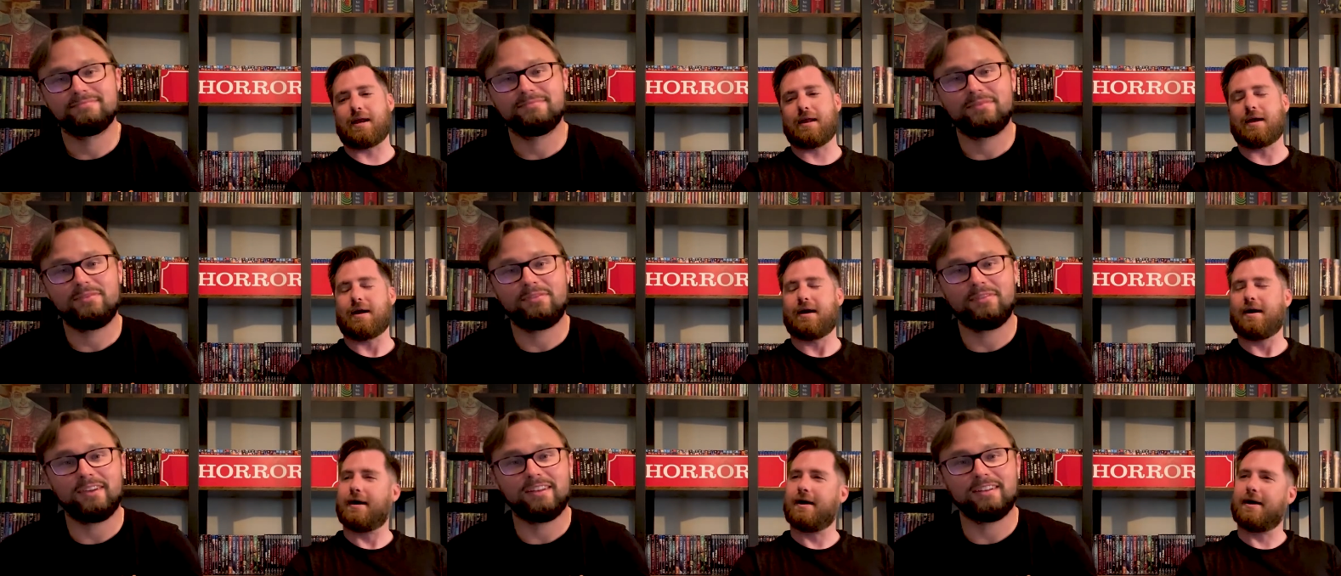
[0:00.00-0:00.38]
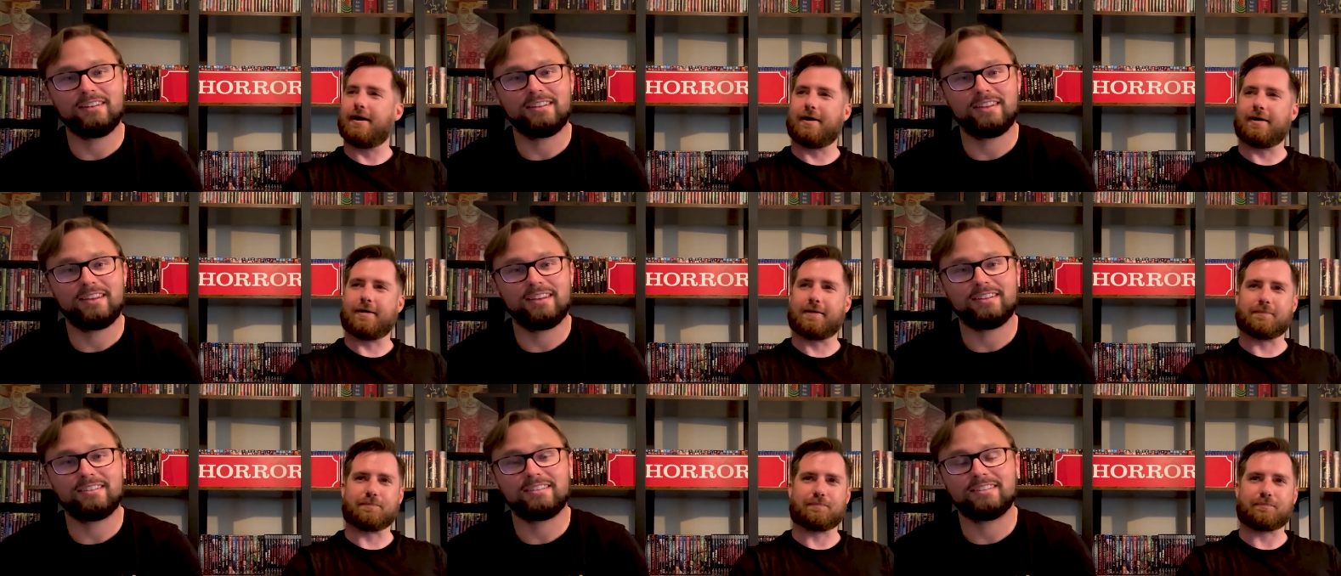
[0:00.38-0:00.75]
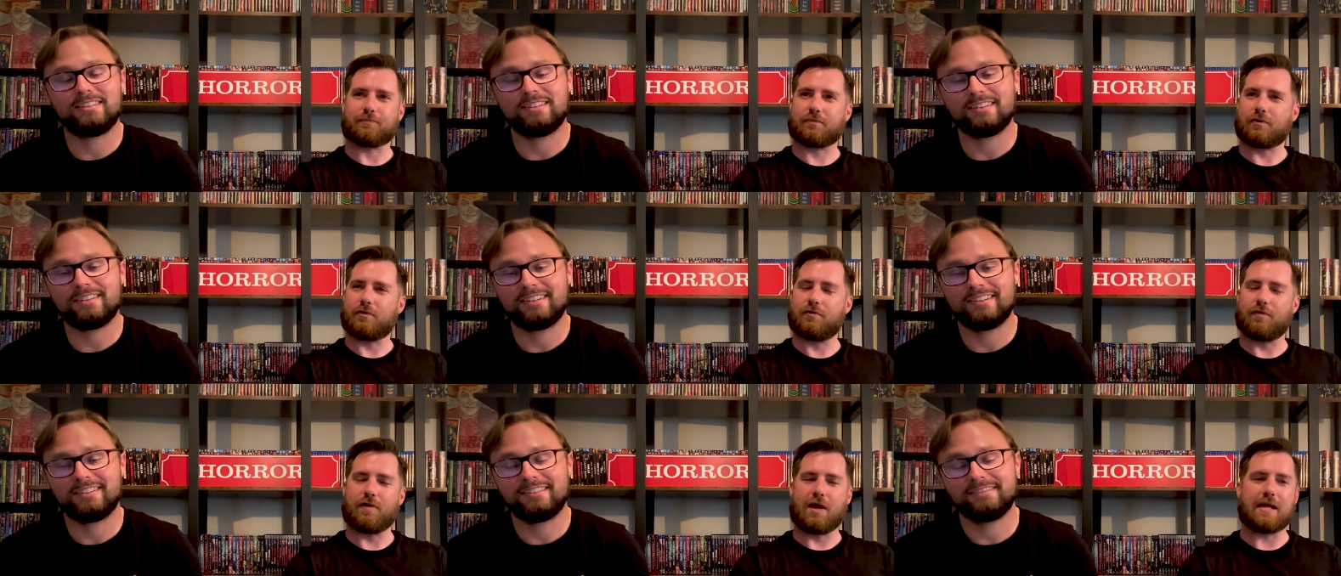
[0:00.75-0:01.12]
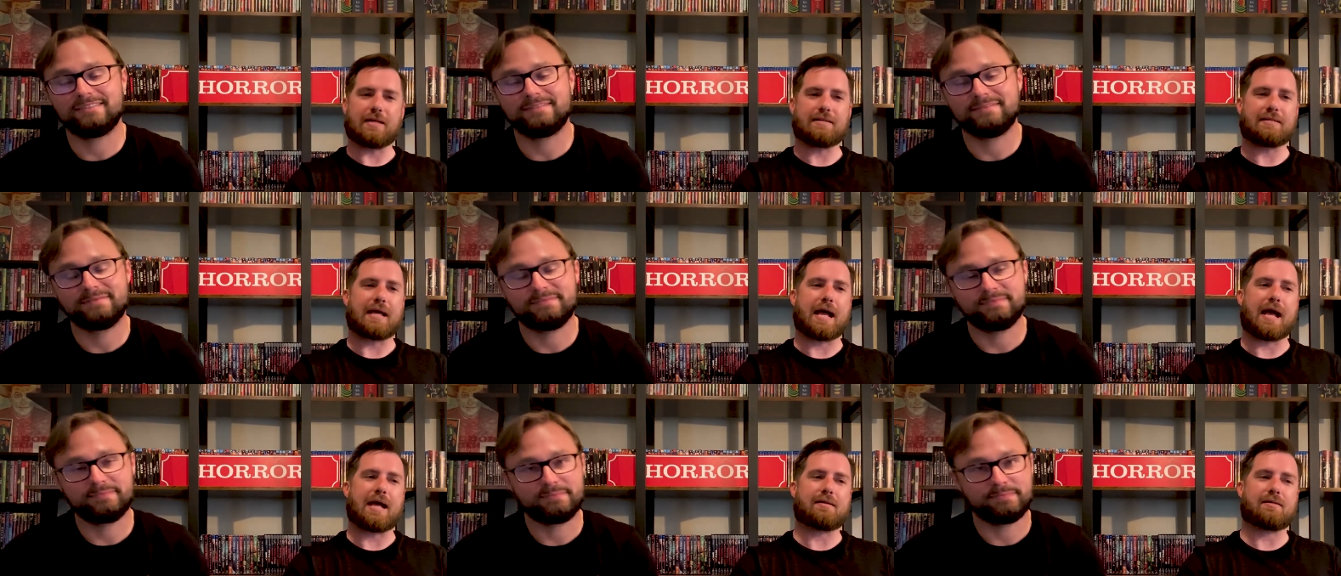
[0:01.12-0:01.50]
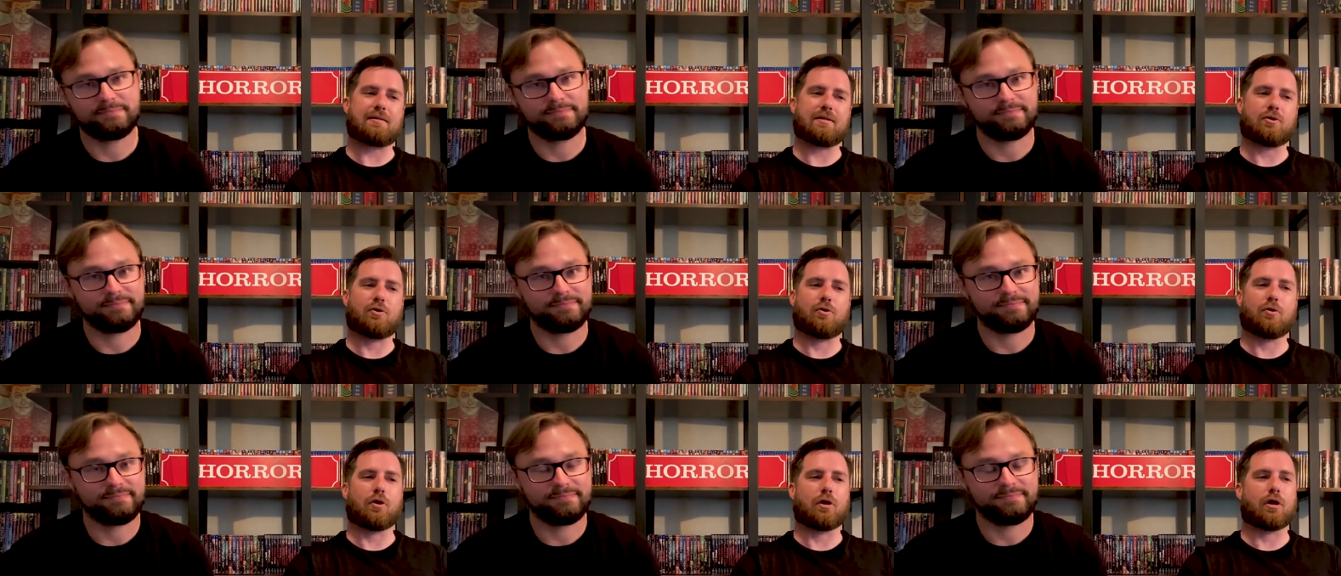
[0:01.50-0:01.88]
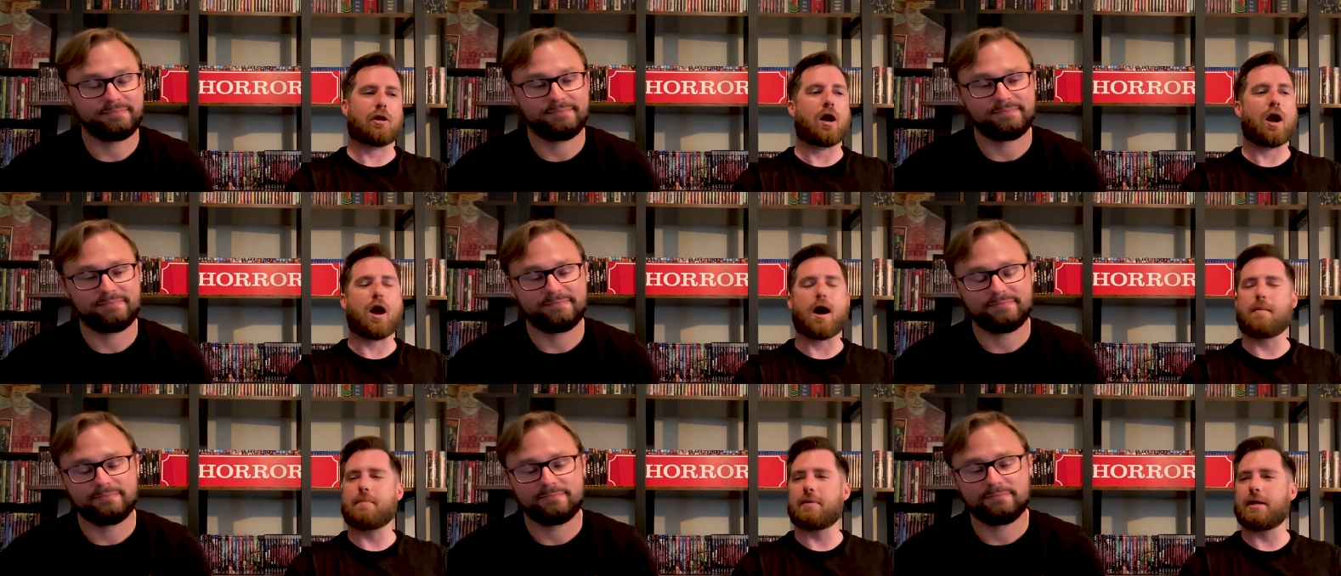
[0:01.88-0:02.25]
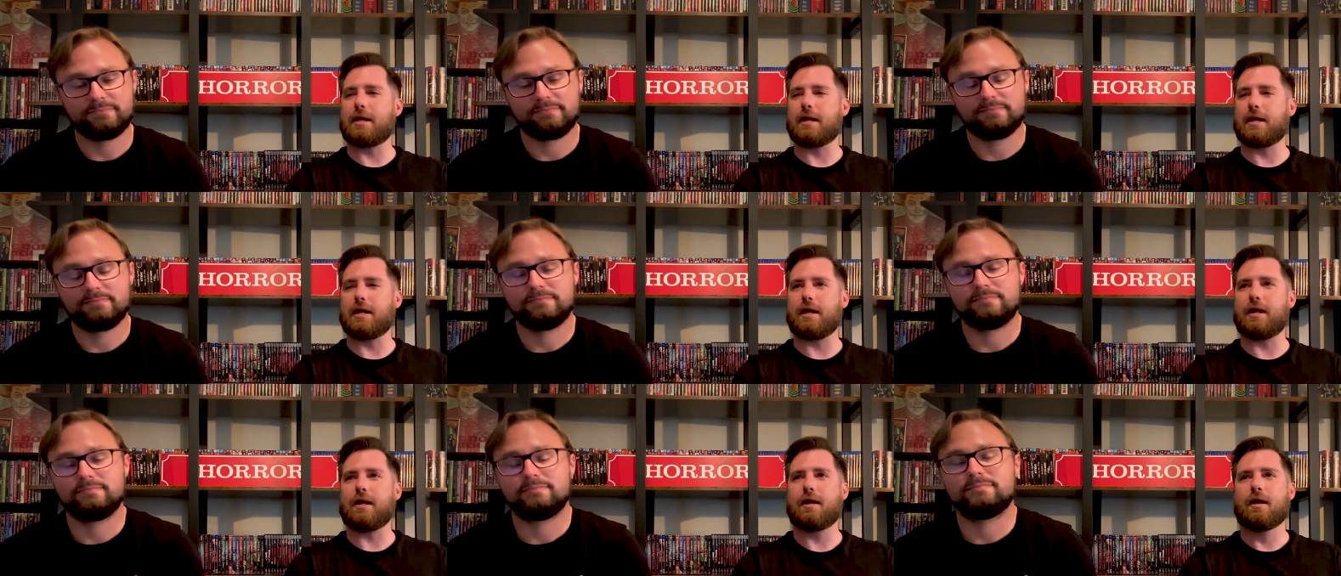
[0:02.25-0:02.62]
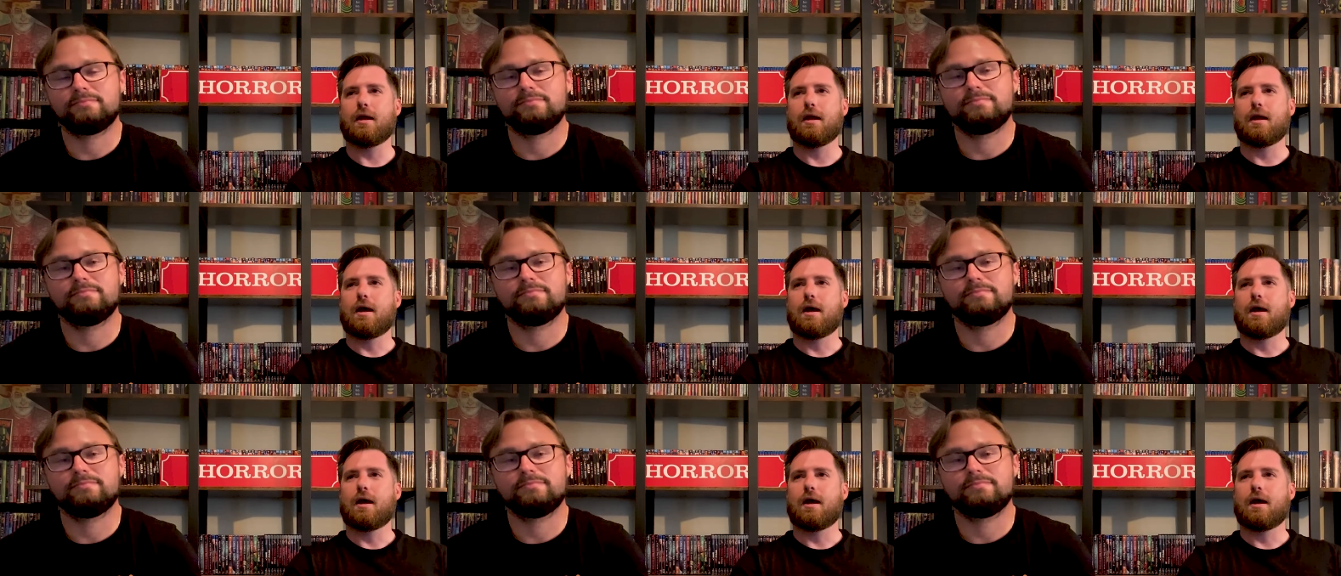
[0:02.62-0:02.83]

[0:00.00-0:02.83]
Speaker 1: Fantastic. Um, fantastic horror comedy.